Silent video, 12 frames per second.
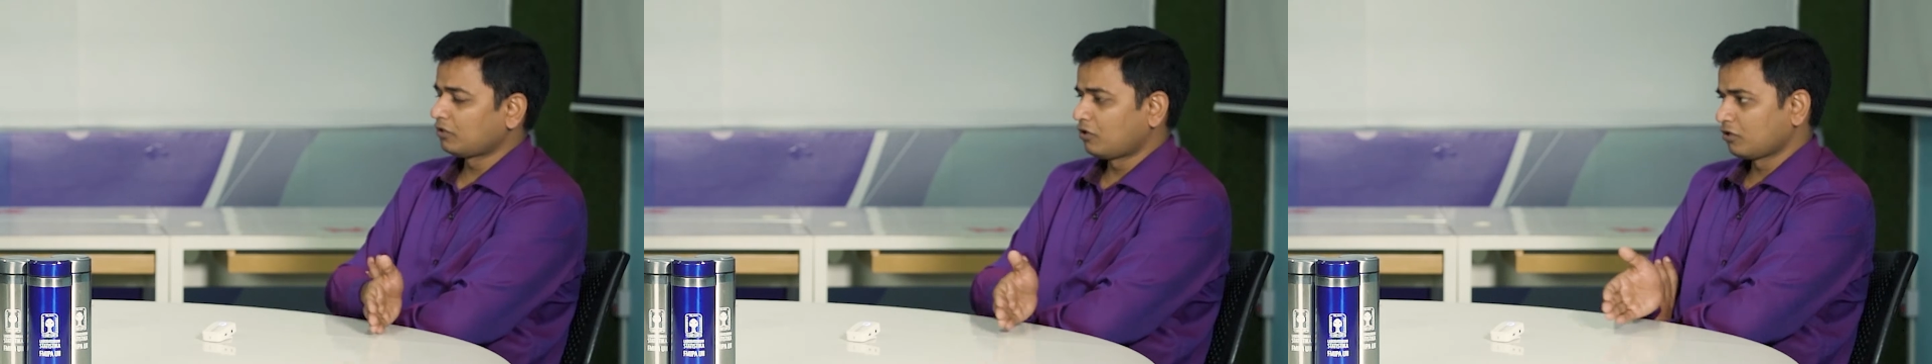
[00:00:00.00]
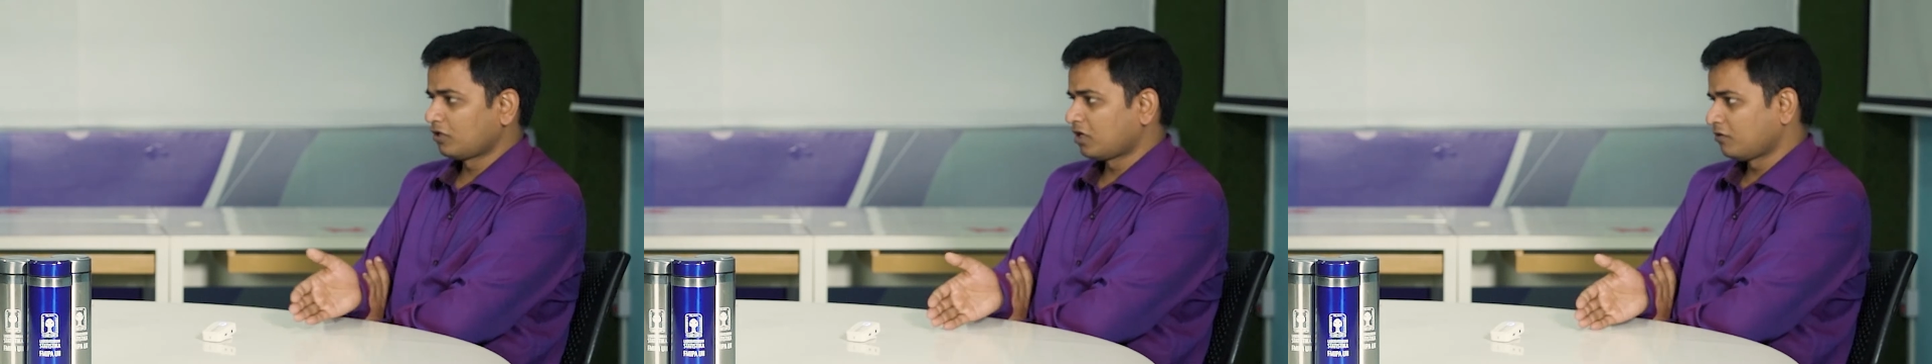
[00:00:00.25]

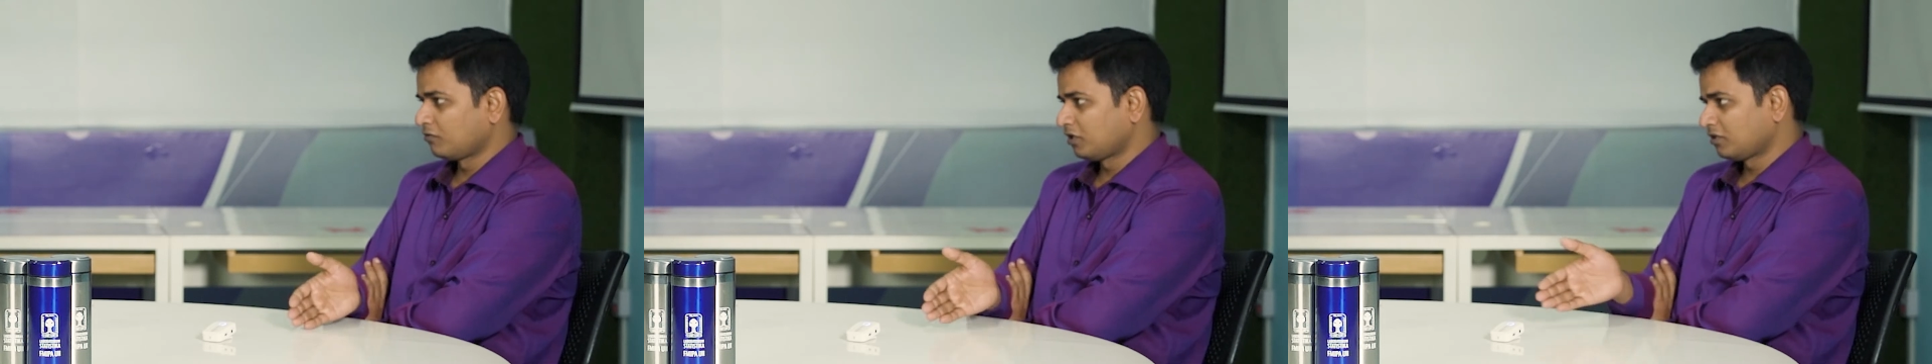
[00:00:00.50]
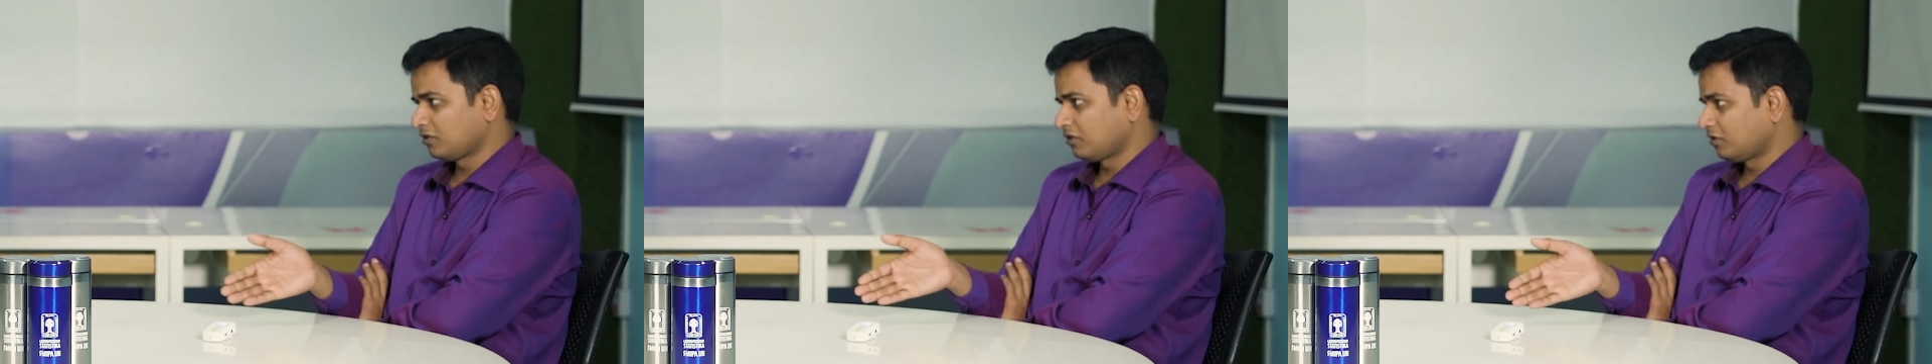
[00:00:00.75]
lockdown
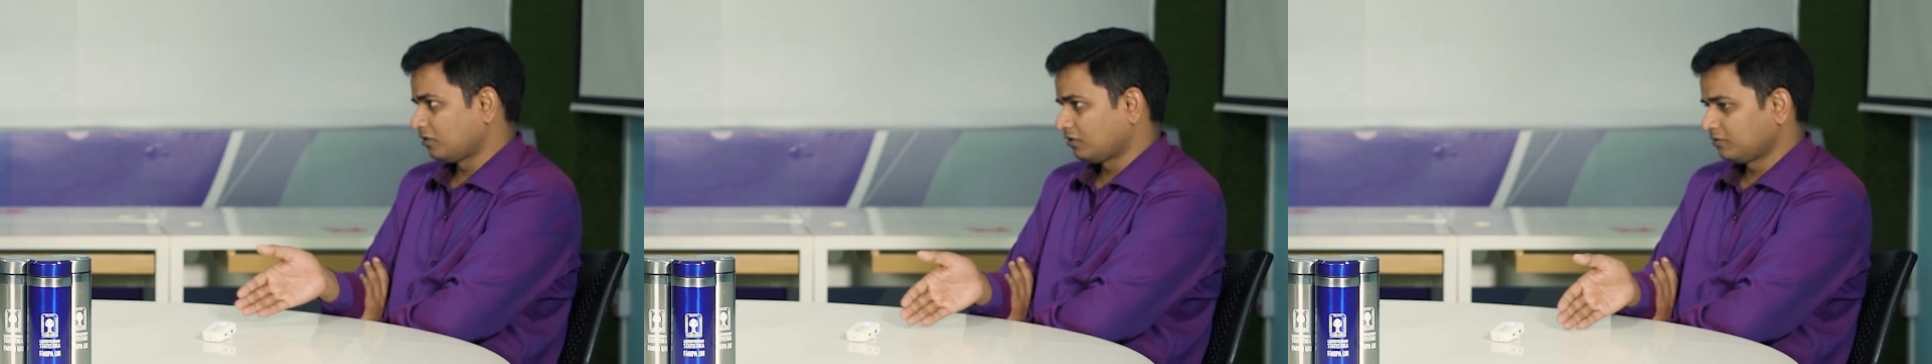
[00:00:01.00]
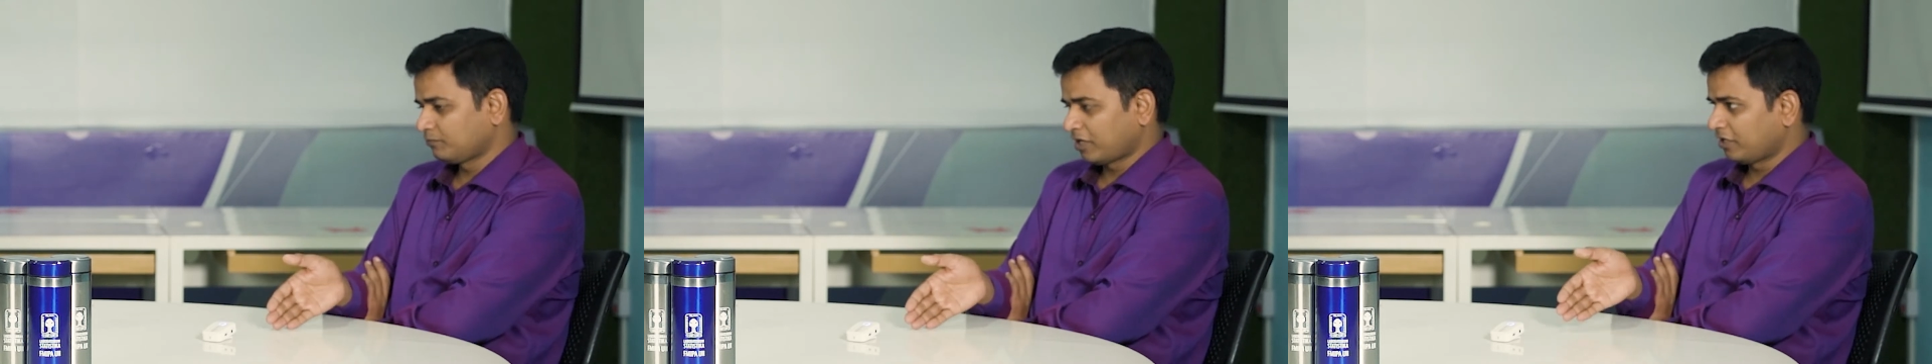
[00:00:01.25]
and
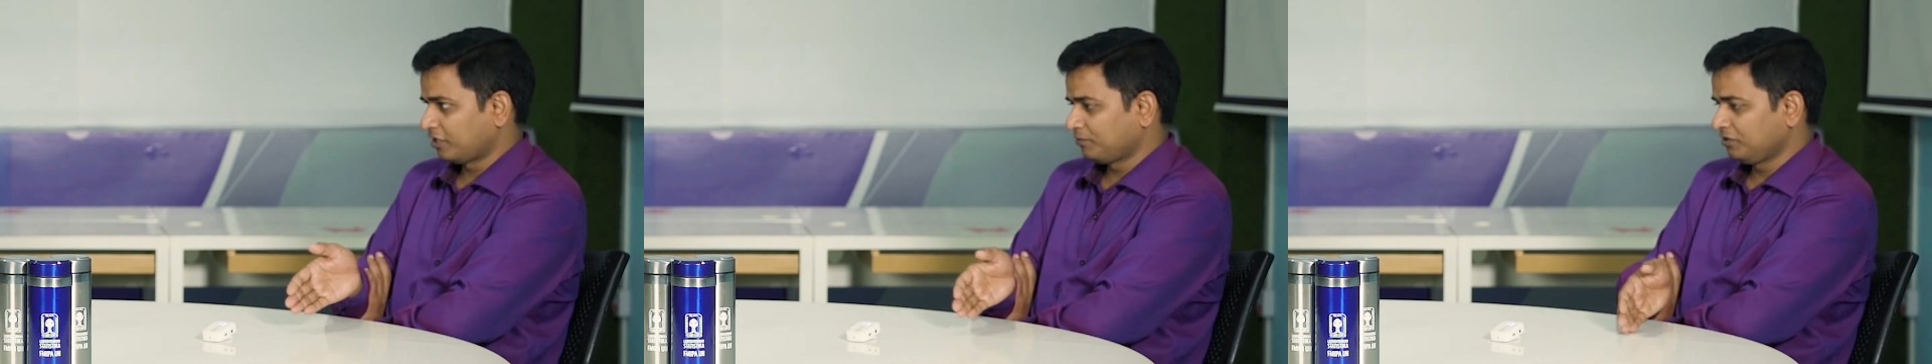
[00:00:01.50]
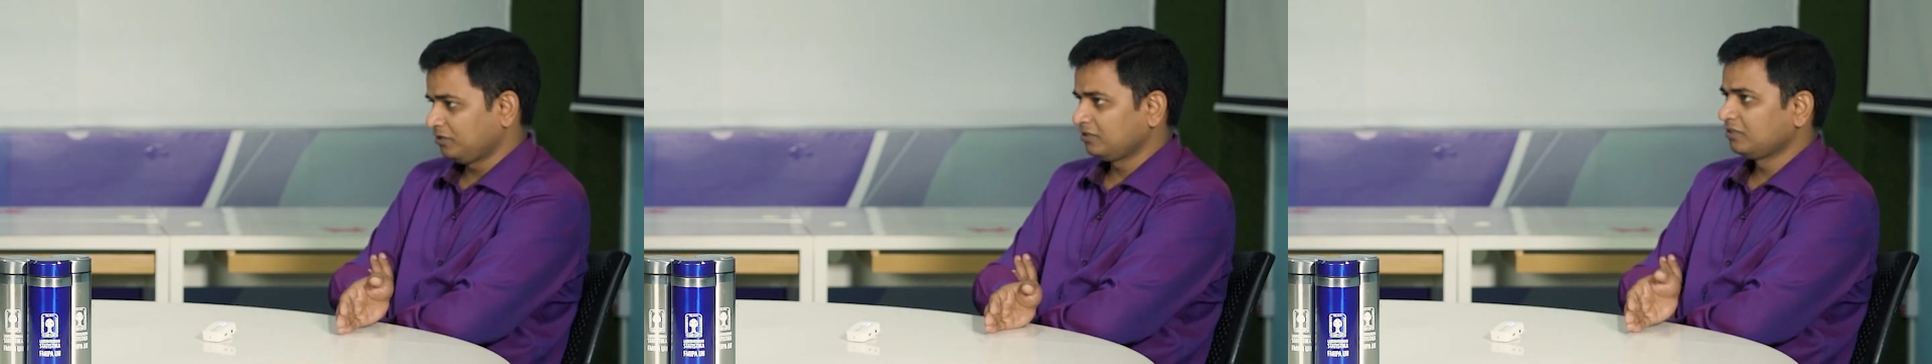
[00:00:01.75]

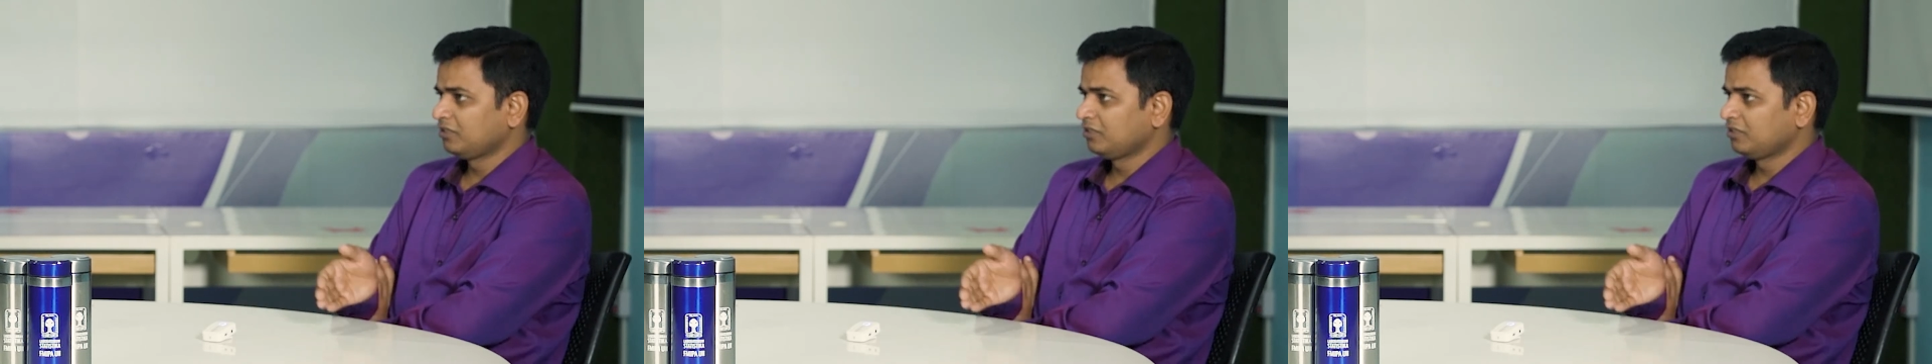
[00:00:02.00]
pandemic.